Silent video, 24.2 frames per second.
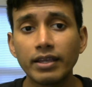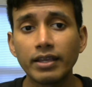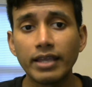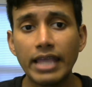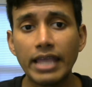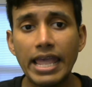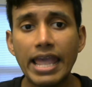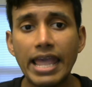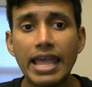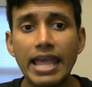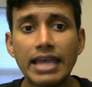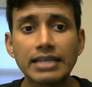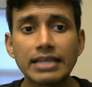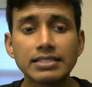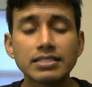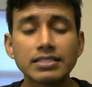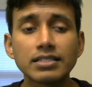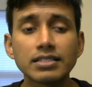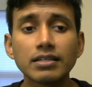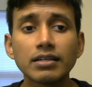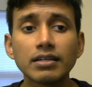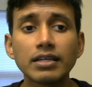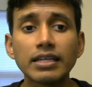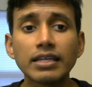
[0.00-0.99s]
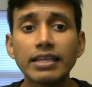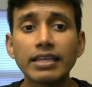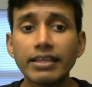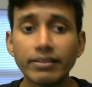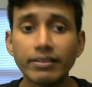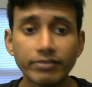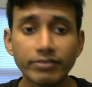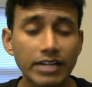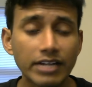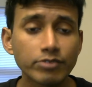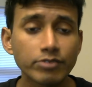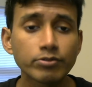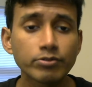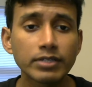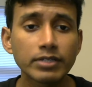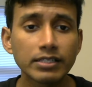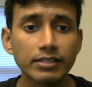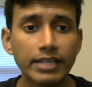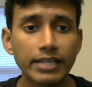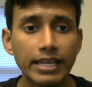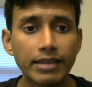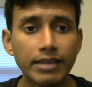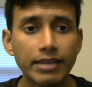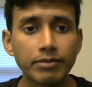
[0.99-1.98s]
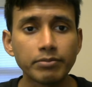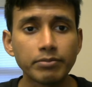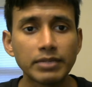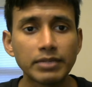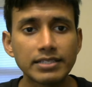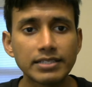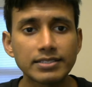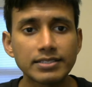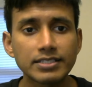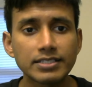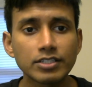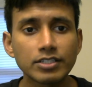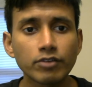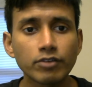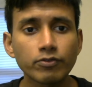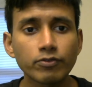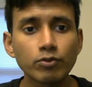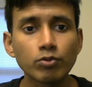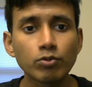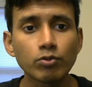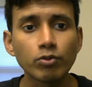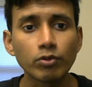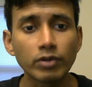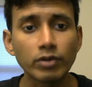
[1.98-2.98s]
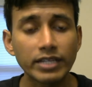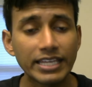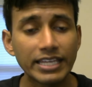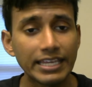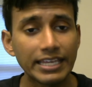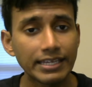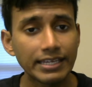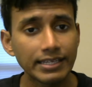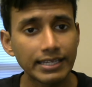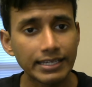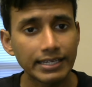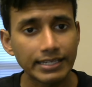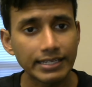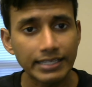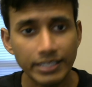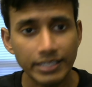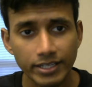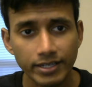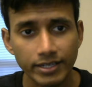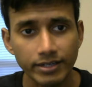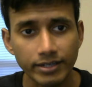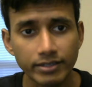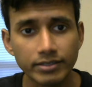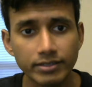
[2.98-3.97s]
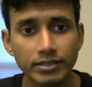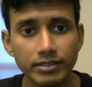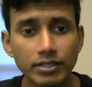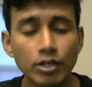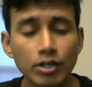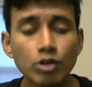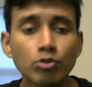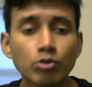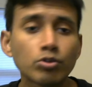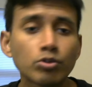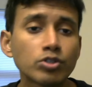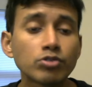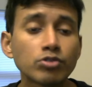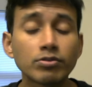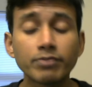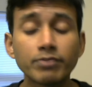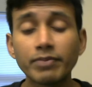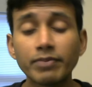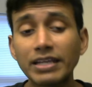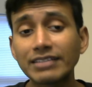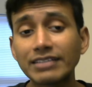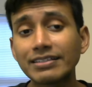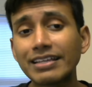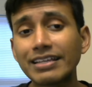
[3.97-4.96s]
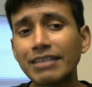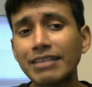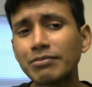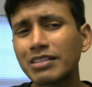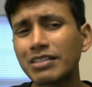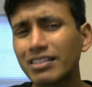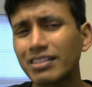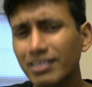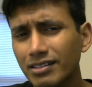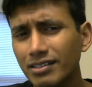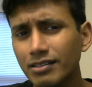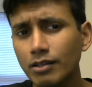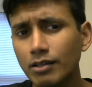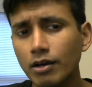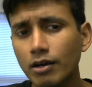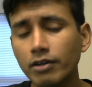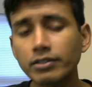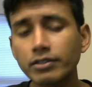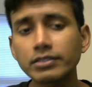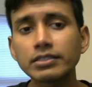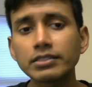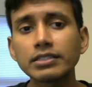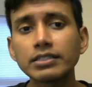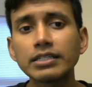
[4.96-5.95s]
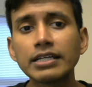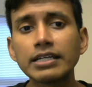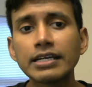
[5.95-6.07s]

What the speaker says: And in that real game, instead of king getting here, which would make the game a little longer,